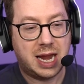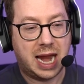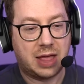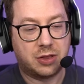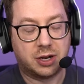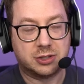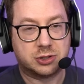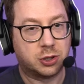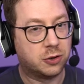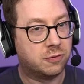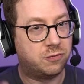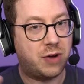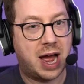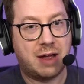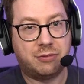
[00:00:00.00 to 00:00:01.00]
and then on turn
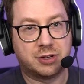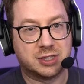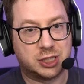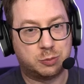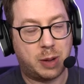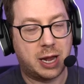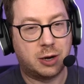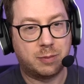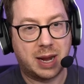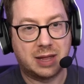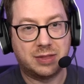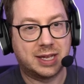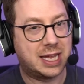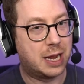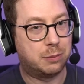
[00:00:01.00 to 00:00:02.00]
5 you can Spider-Man,
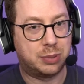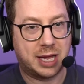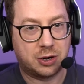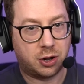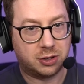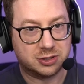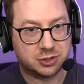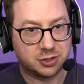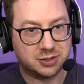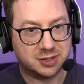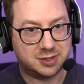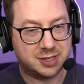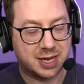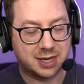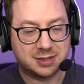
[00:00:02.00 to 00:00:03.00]
they can't play at all on turn
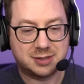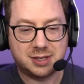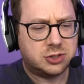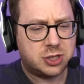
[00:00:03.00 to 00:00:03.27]
6.